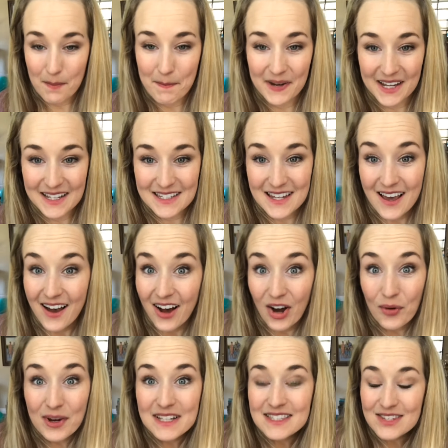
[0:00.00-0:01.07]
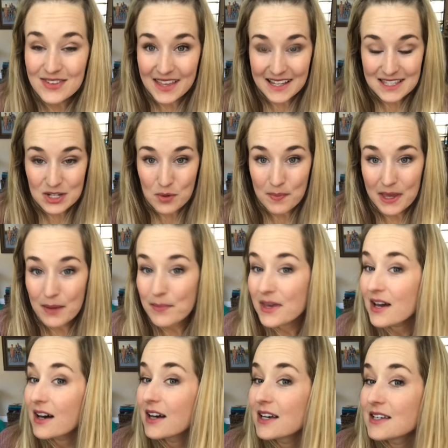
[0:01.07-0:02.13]
But all right, so that's our Bambi
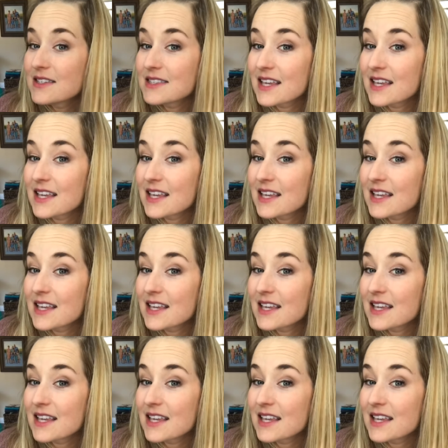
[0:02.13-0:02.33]
Eyes,